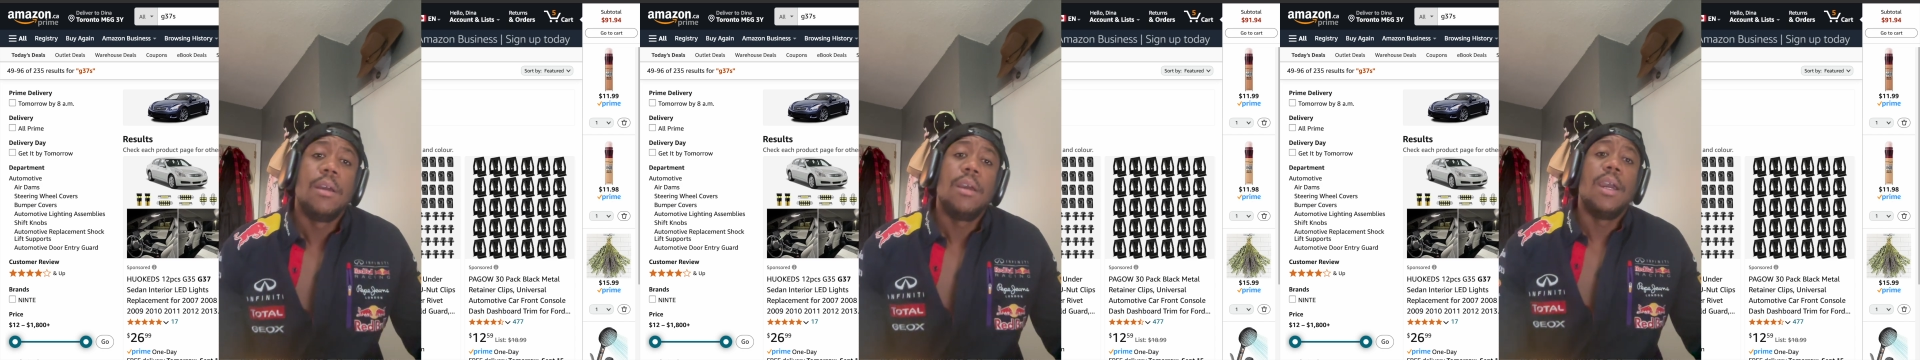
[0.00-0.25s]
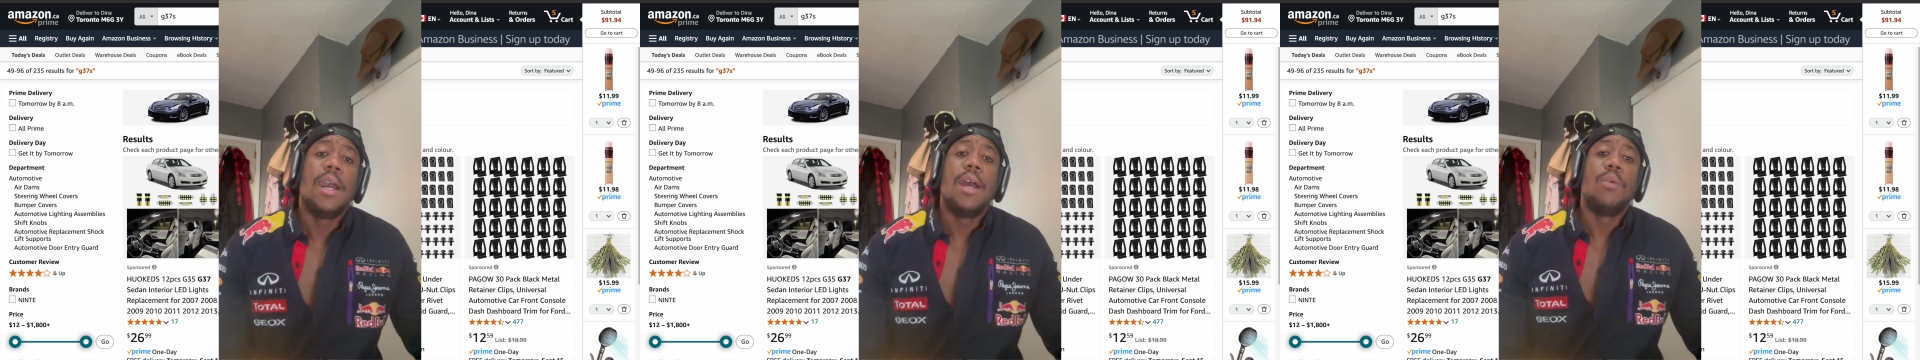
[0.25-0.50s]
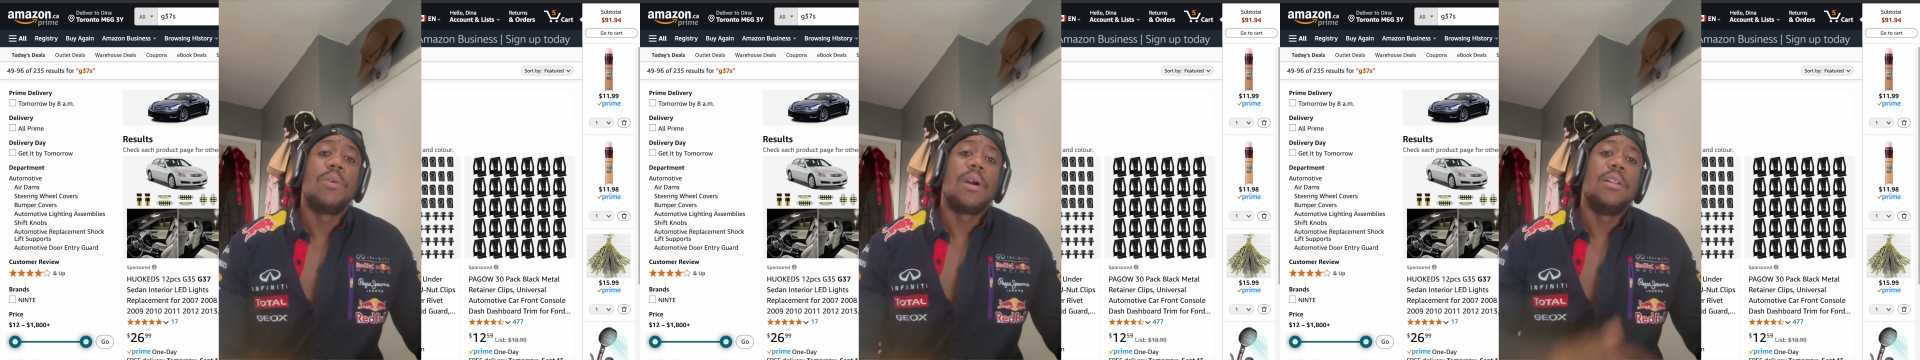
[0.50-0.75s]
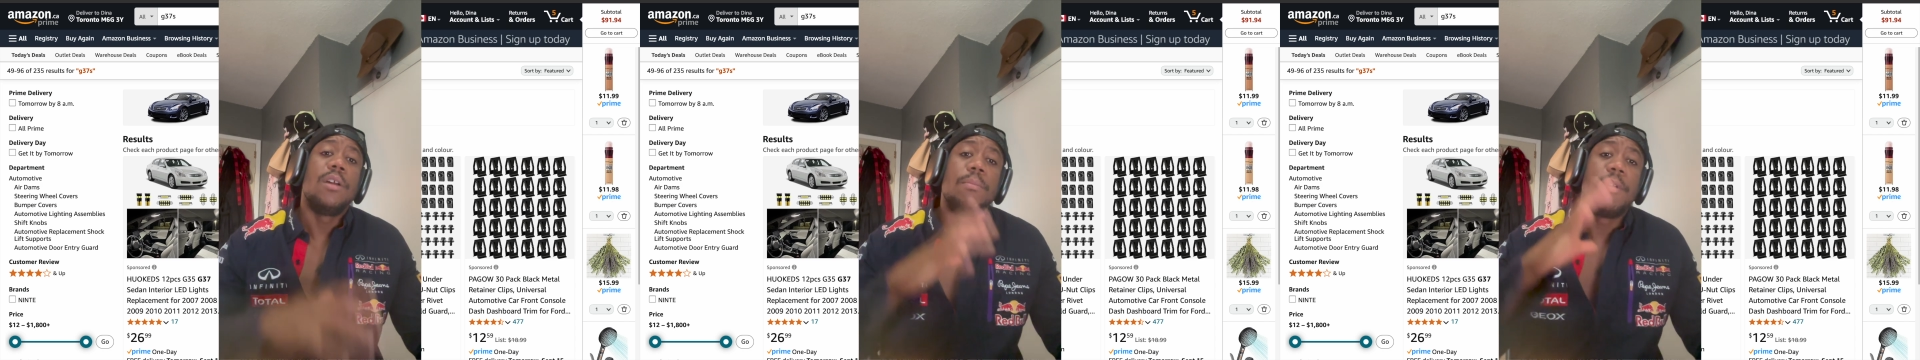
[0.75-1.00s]
and we're
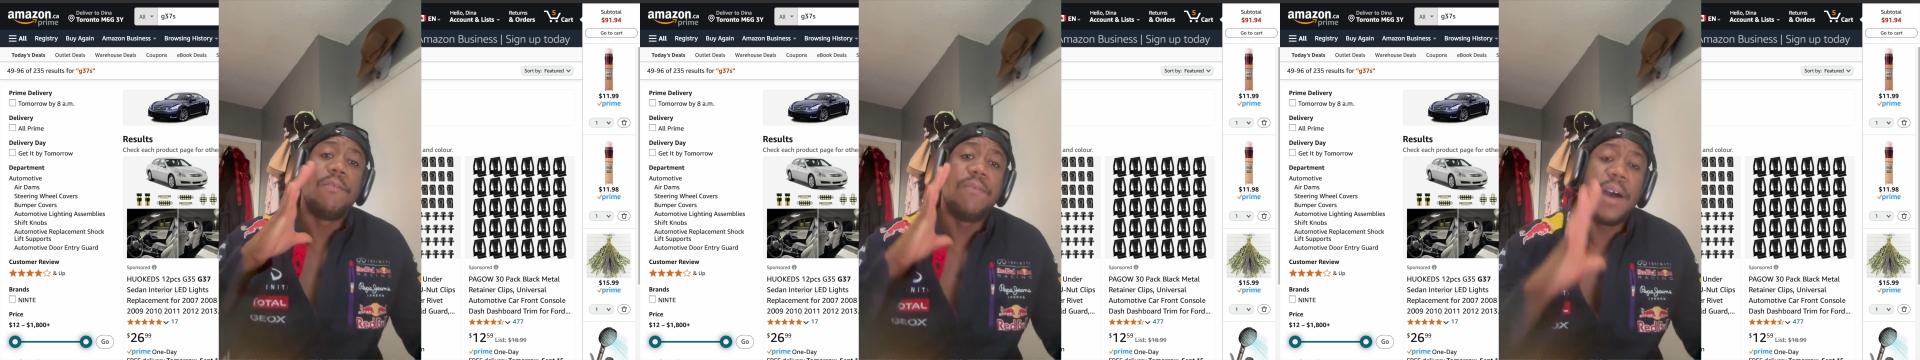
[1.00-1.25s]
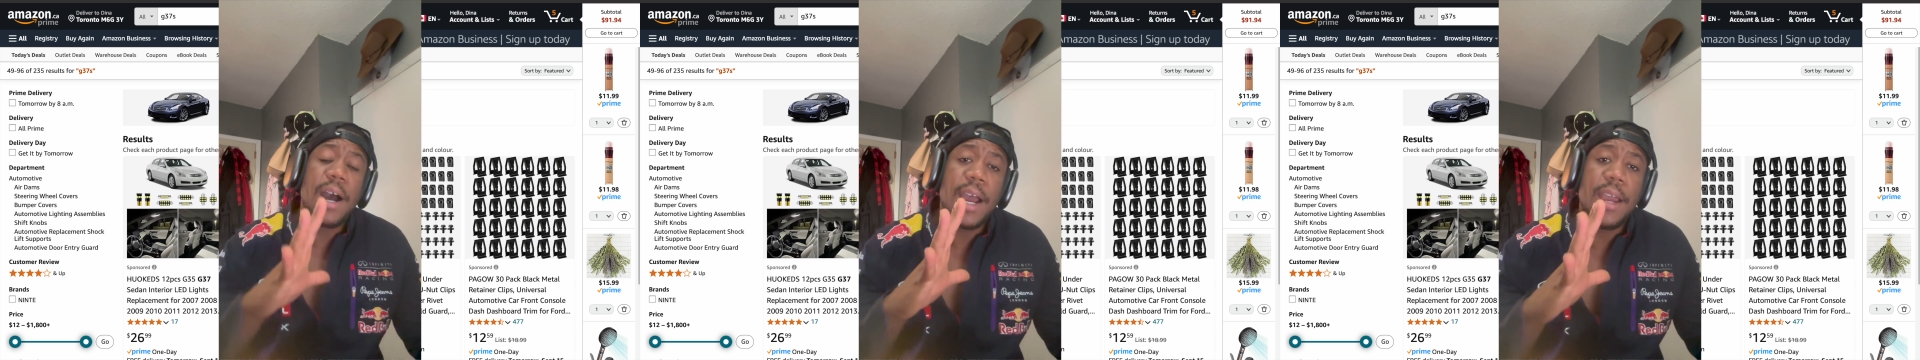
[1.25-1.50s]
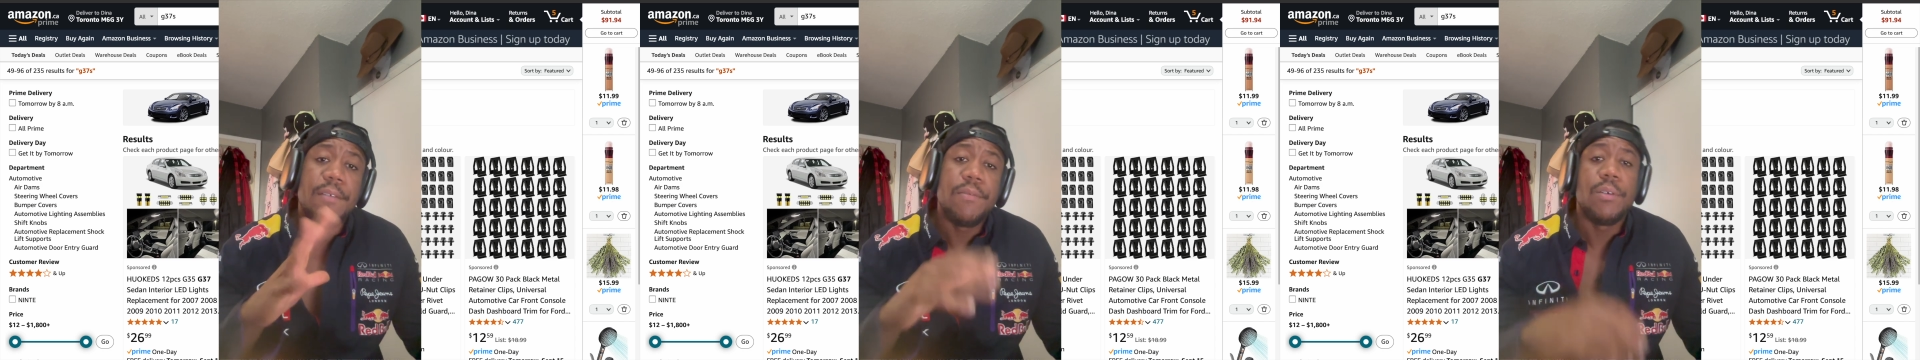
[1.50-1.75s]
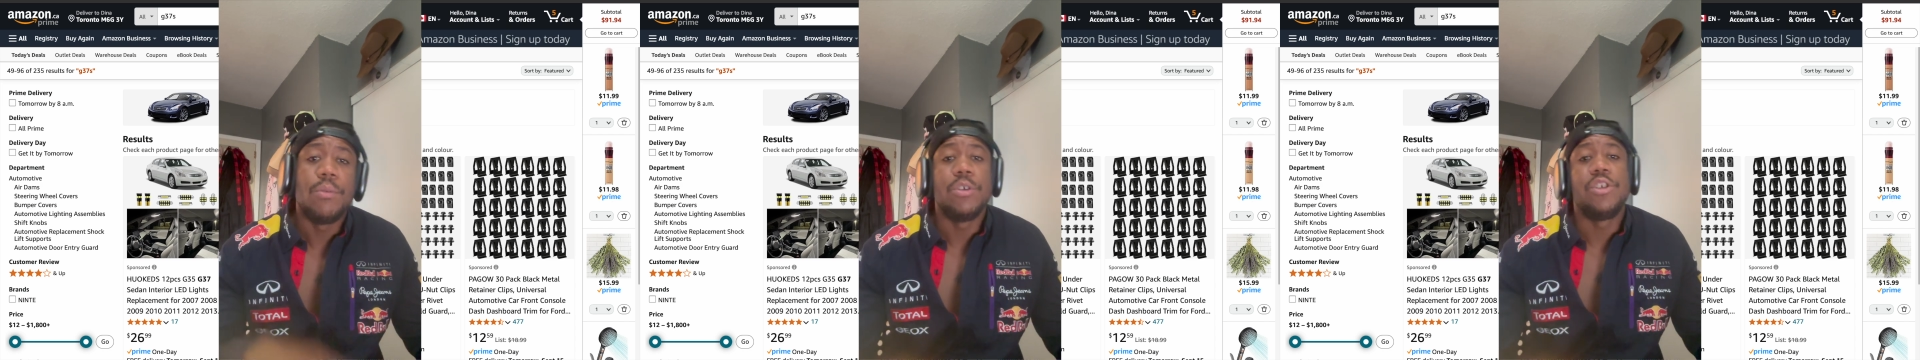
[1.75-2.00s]
at number 5,
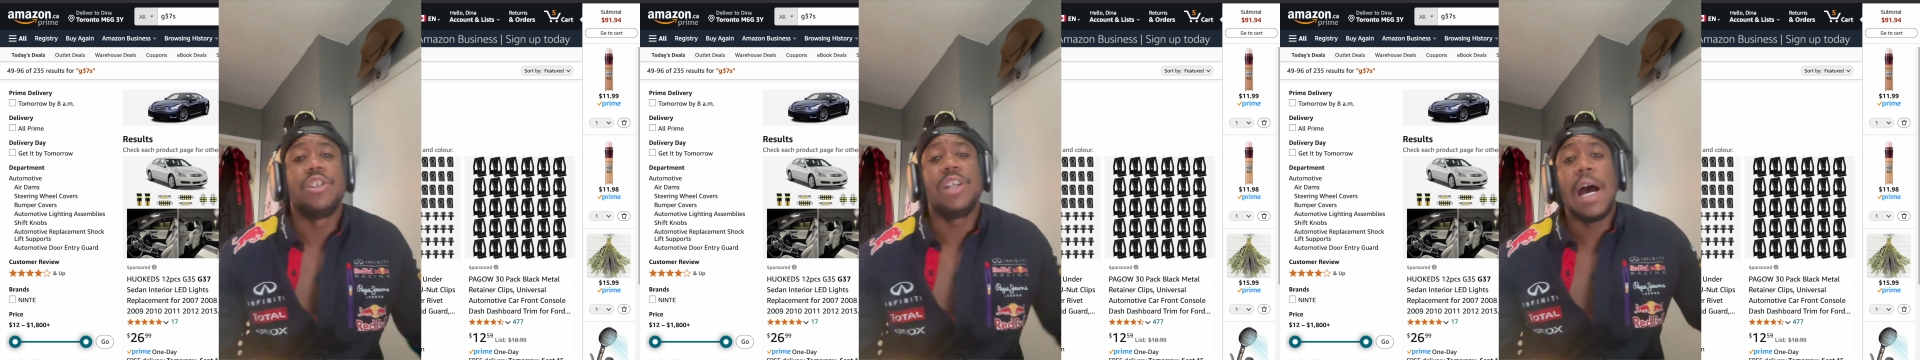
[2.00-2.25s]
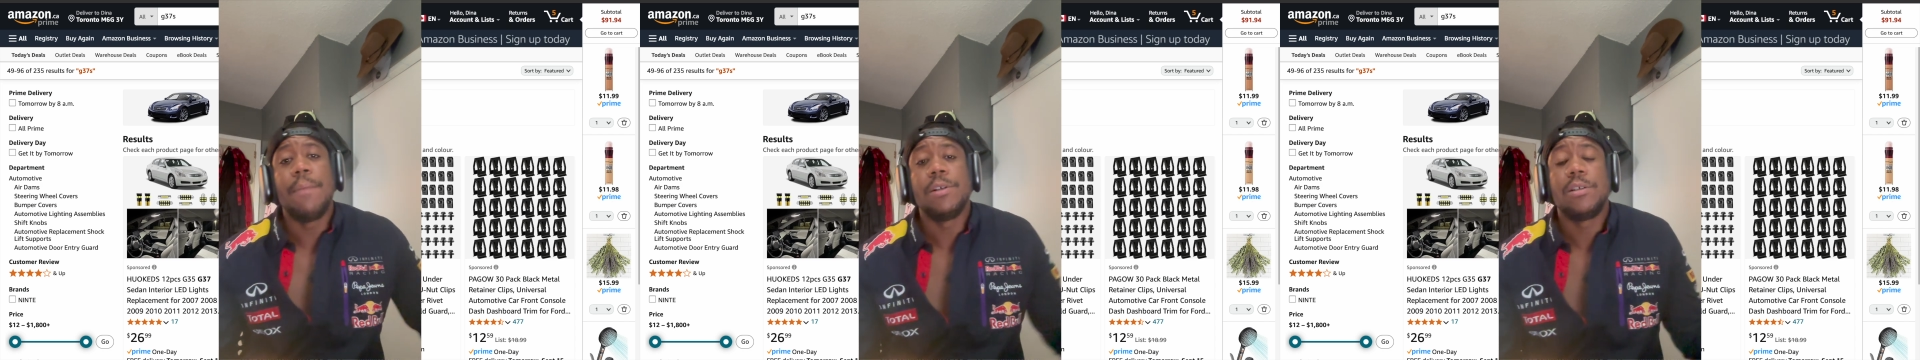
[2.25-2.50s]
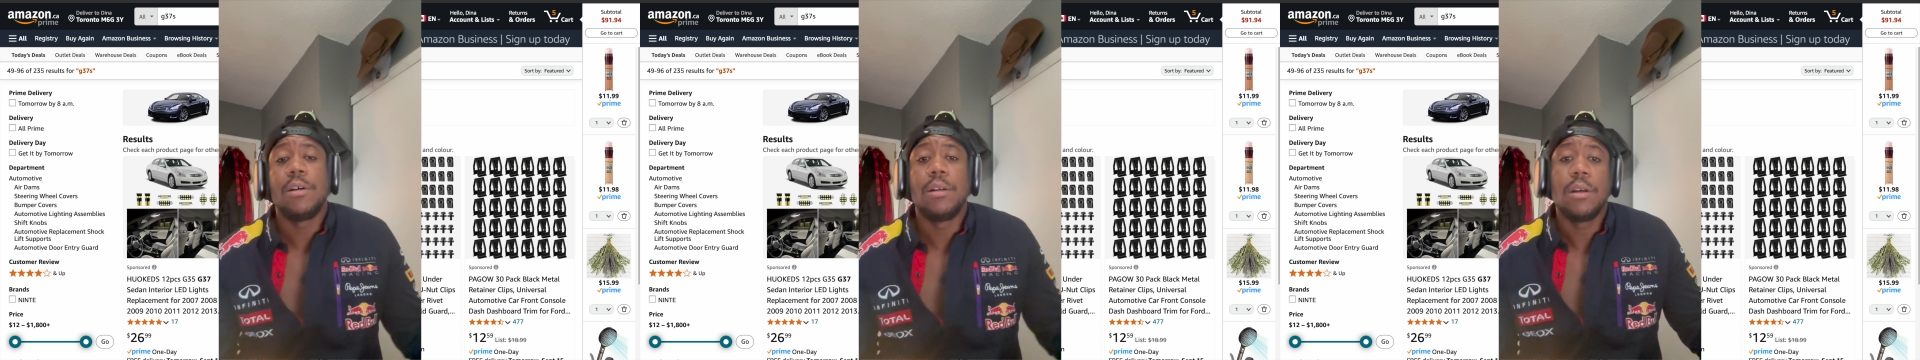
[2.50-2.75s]
which is Amazon.